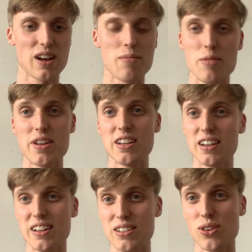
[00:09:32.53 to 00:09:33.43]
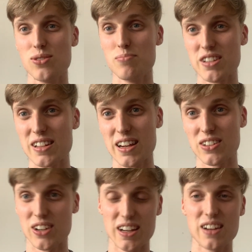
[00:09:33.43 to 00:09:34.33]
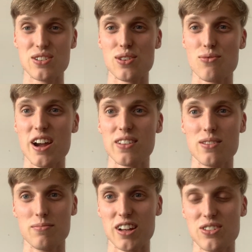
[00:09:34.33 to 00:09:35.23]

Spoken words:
am I making any tone mistakes? Like, can you correct them?